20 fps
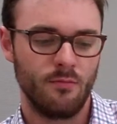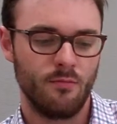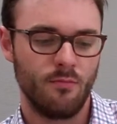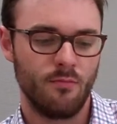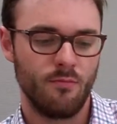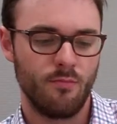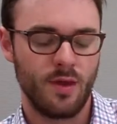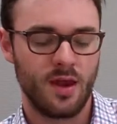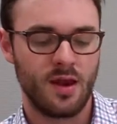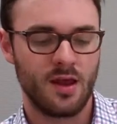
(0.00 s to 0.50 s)

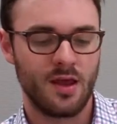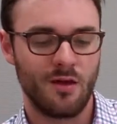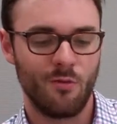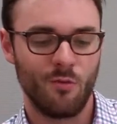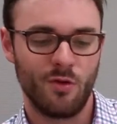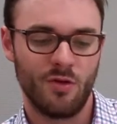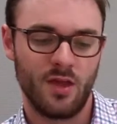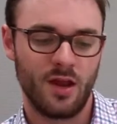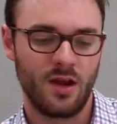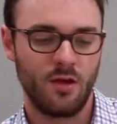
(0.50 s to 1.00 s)
meeting
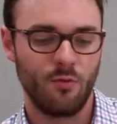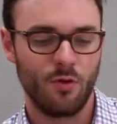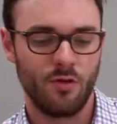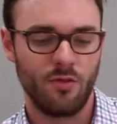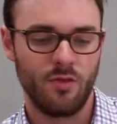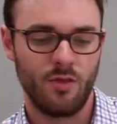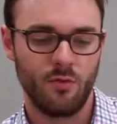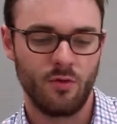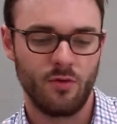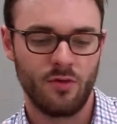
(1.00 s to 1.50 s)
with
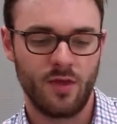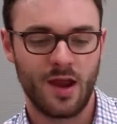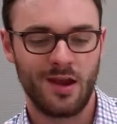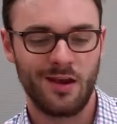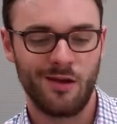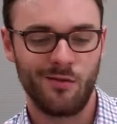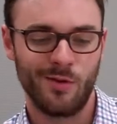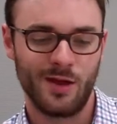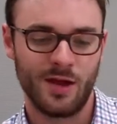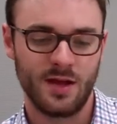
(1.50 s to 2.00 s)
anyone that was
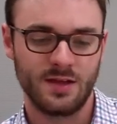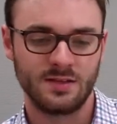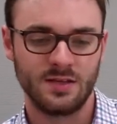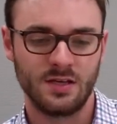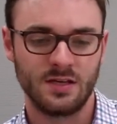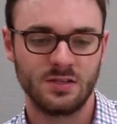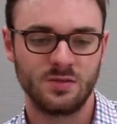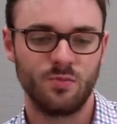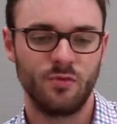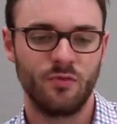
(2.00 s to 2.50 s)
editing my
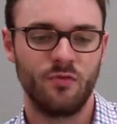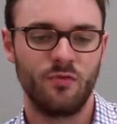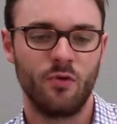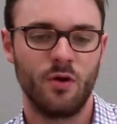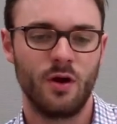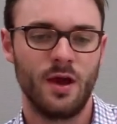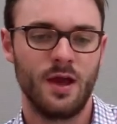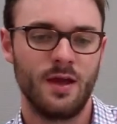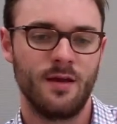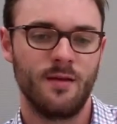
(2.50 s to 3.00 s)
essays,
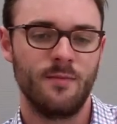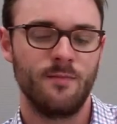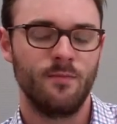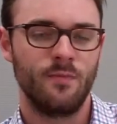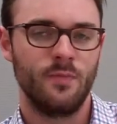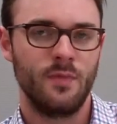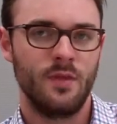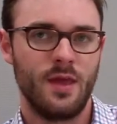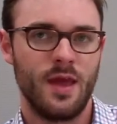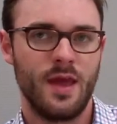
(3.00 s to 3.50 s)
before I
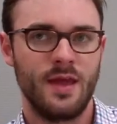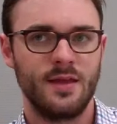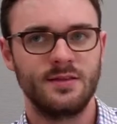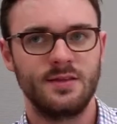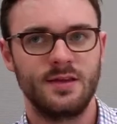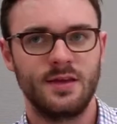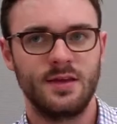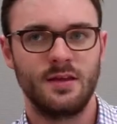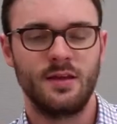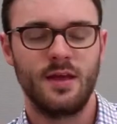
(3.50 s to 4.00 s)

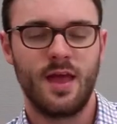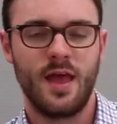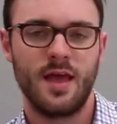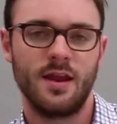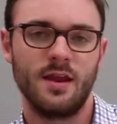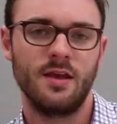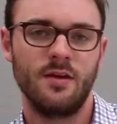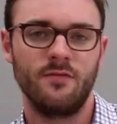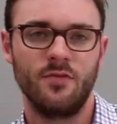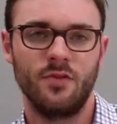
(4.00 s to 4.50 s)
ended
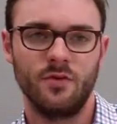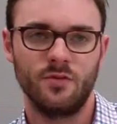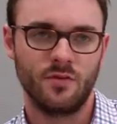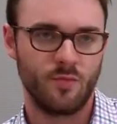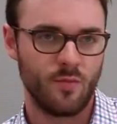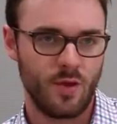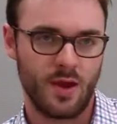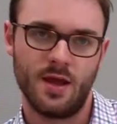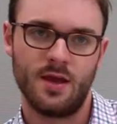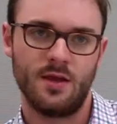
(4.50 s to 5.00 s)
any of those
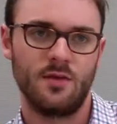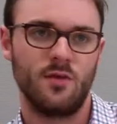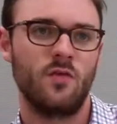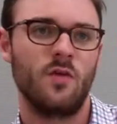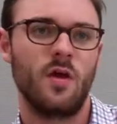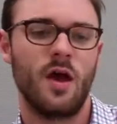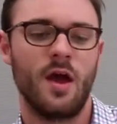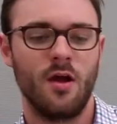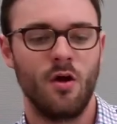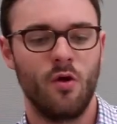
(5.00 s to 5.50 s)
meetings,
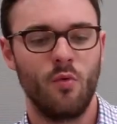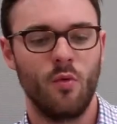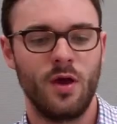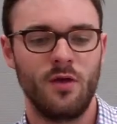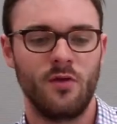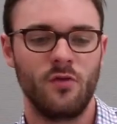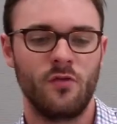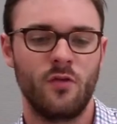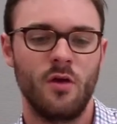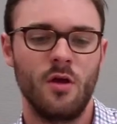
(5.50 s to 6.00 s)
I
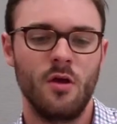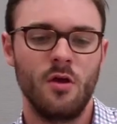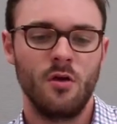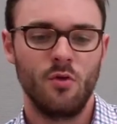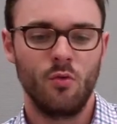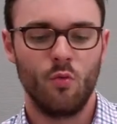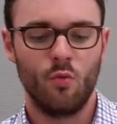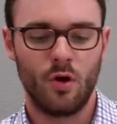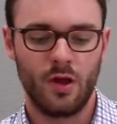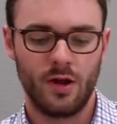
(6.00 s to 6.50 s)
always
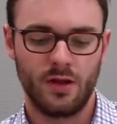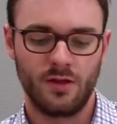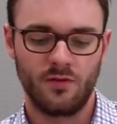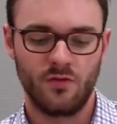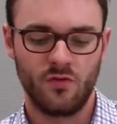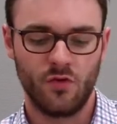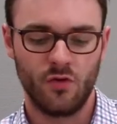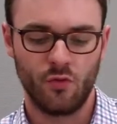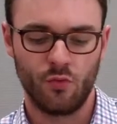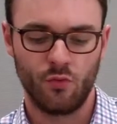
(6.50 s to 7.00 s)
wanted
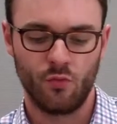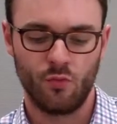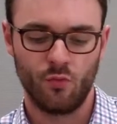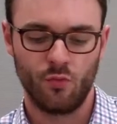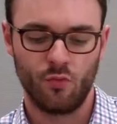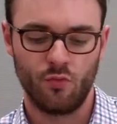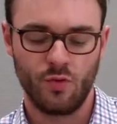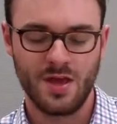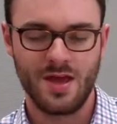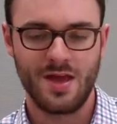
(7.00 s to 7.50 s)
to
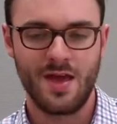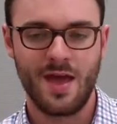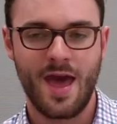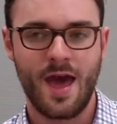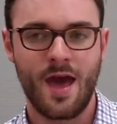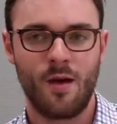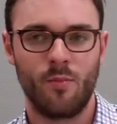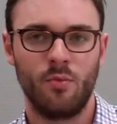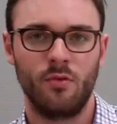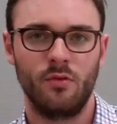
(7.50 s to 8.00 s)

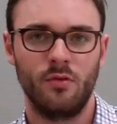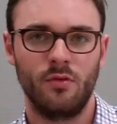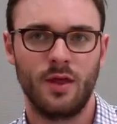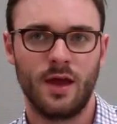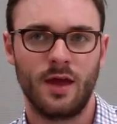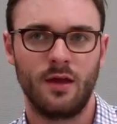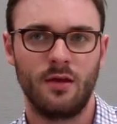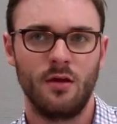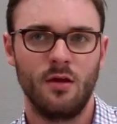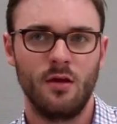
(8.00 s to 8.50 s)
recap,
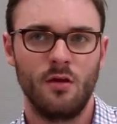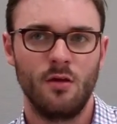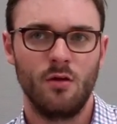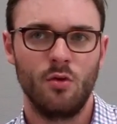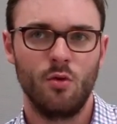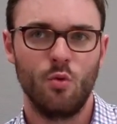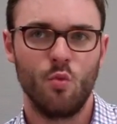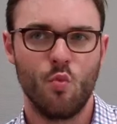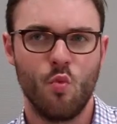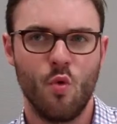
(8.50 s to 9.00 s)
like,
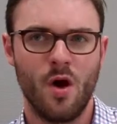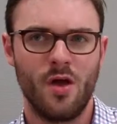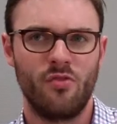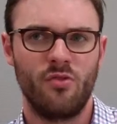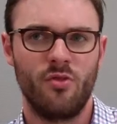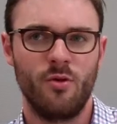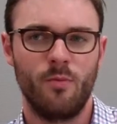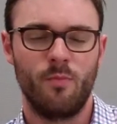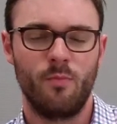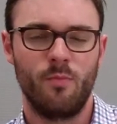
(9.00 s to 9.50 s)
what
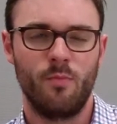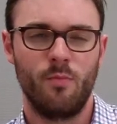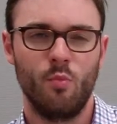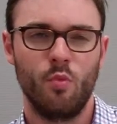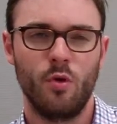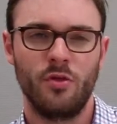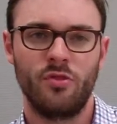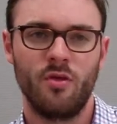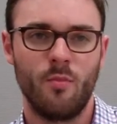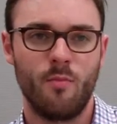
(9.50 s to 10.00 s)

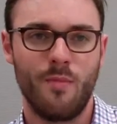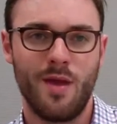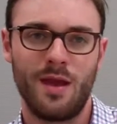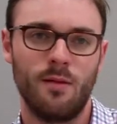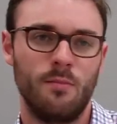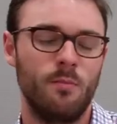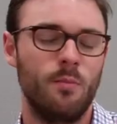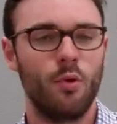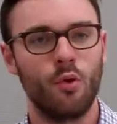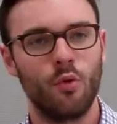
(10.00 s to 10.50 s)
the
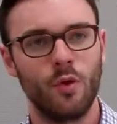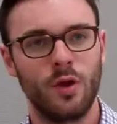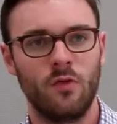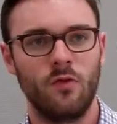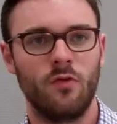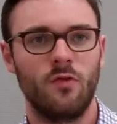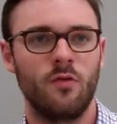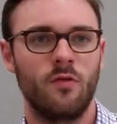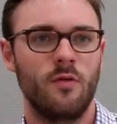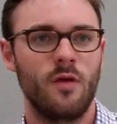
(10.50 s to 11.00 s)
main
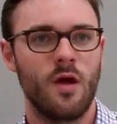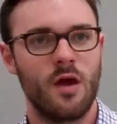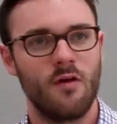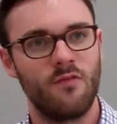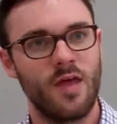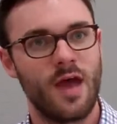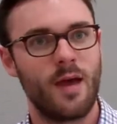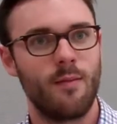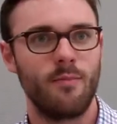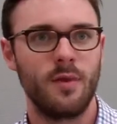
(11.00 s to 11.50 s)
points of
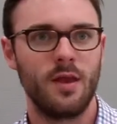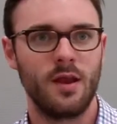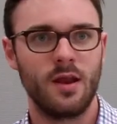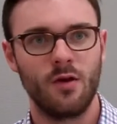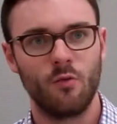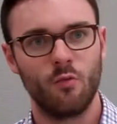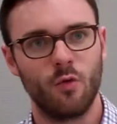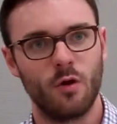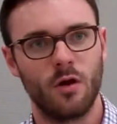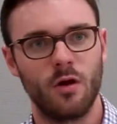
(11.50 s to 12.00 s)
that
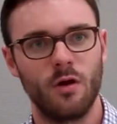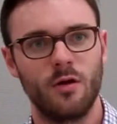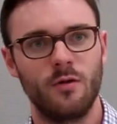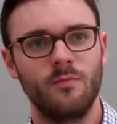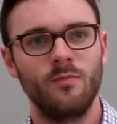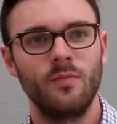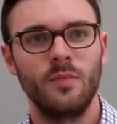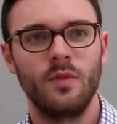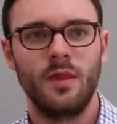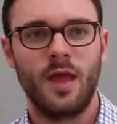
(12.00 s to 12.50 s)
meeting were.
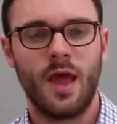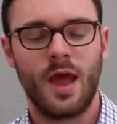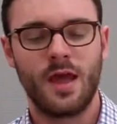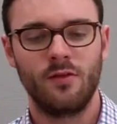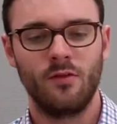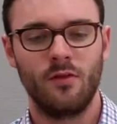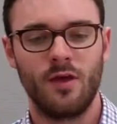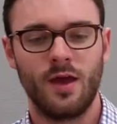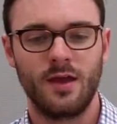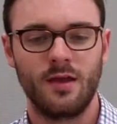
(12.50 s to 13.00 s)

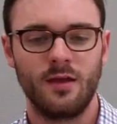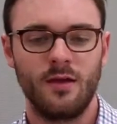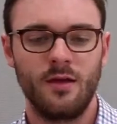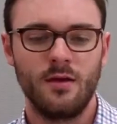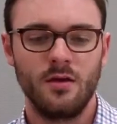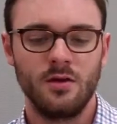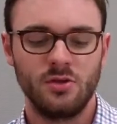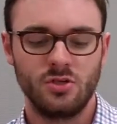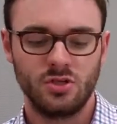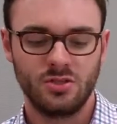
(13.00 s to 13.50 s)
And, like,
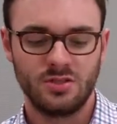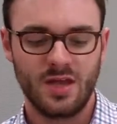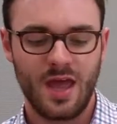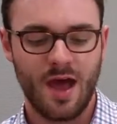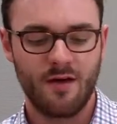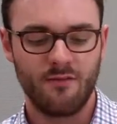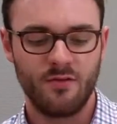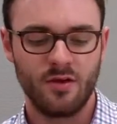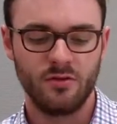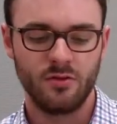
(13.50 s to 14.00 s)
just
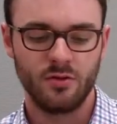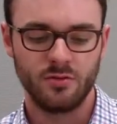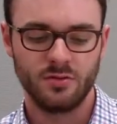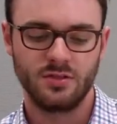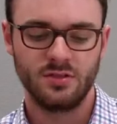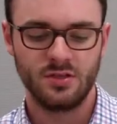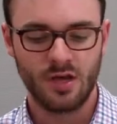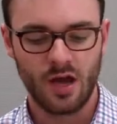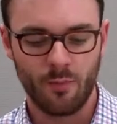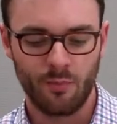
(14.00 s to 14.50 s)
having
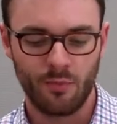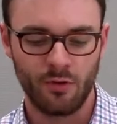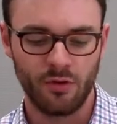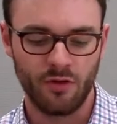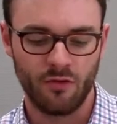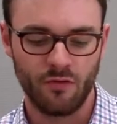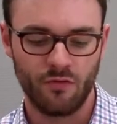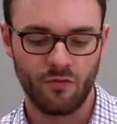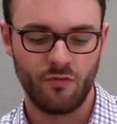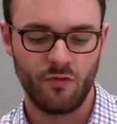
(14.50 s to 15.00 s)
those couple
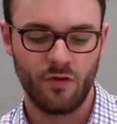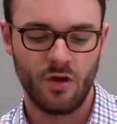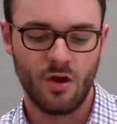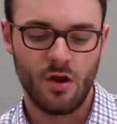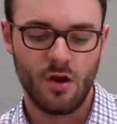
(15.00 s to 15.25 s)
of